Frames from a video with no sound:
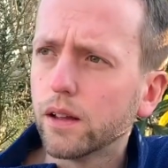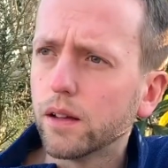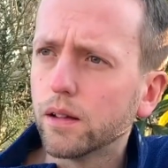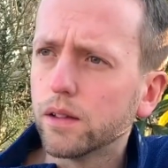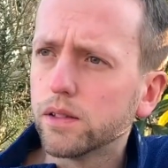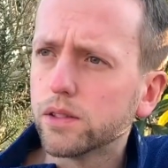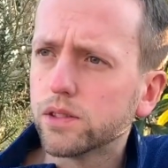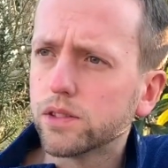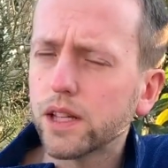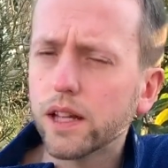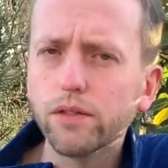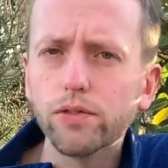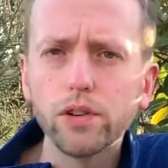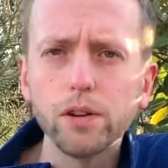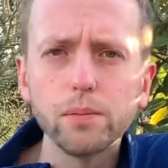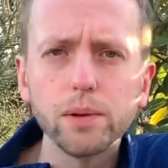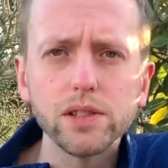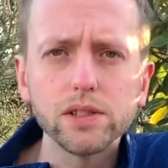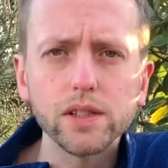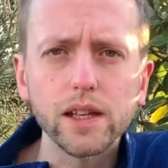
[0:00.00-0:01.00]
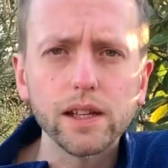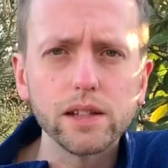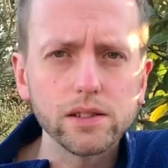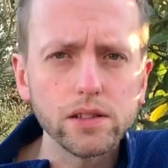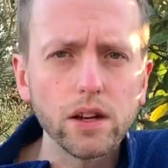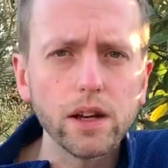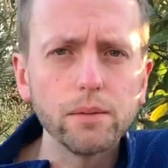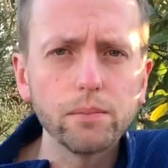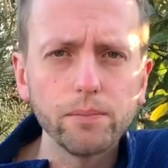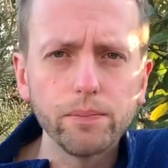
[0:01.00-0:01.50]
savoury biscuit
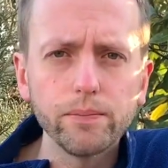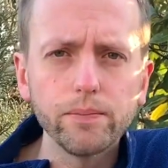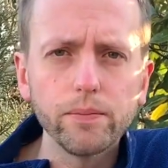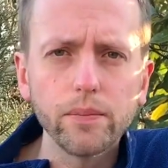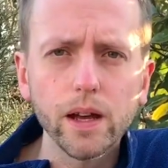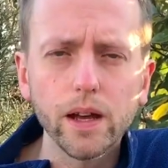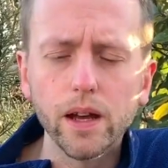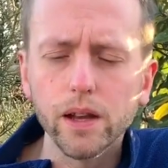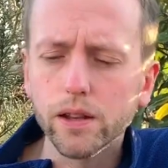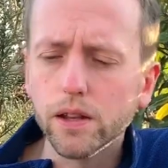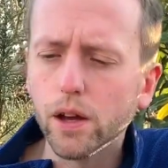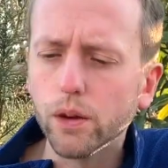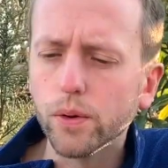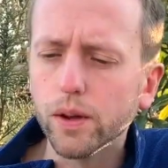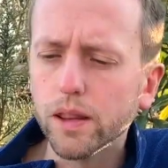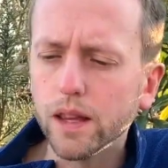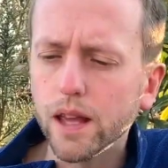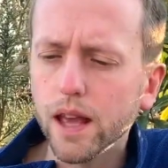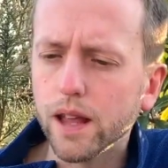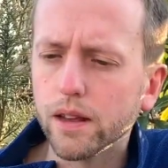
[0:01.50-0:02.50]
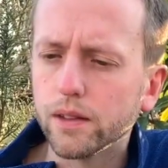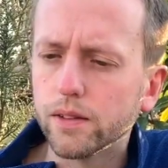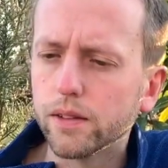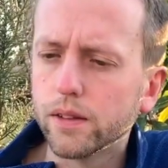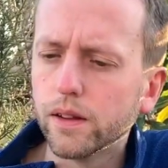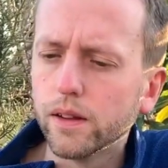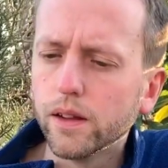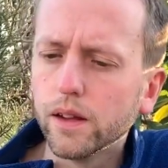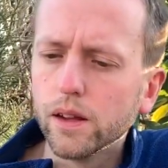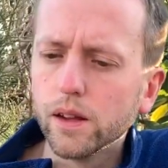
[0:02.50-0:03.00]
type note at the end,
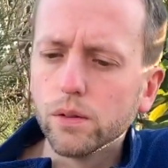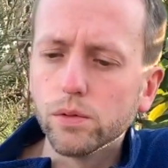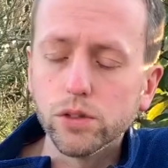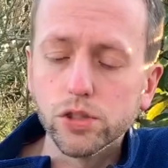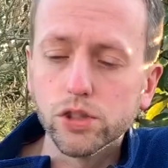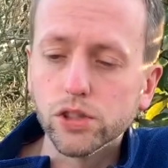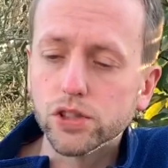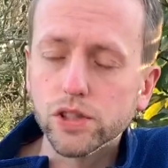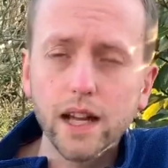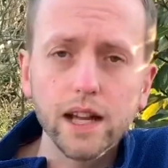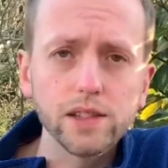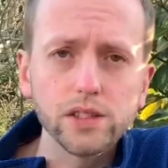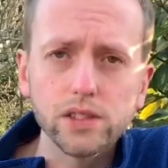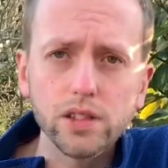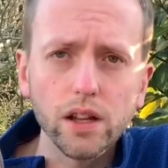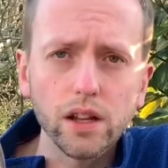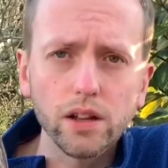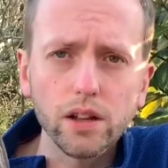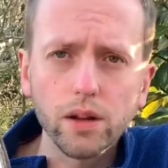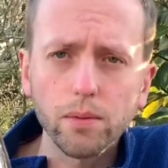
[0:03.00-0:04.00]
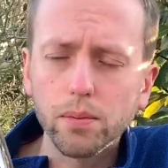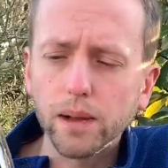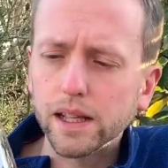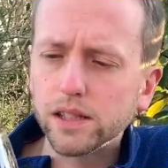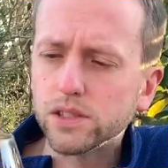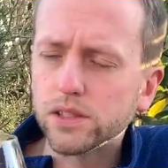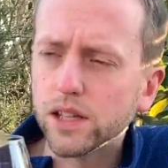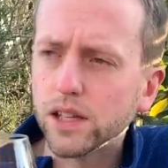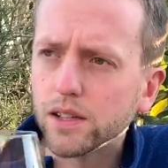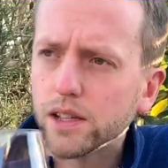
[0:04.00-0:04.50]
which just adds kind of
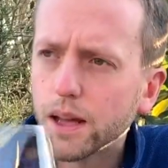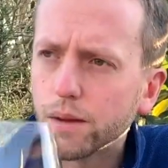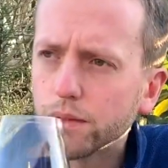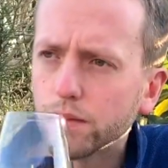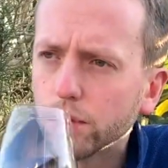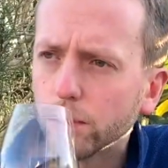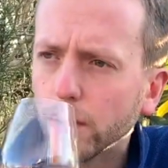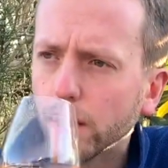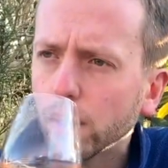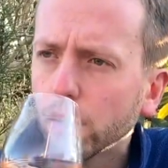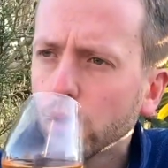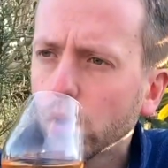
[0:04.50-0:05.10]
complexity and depth to it.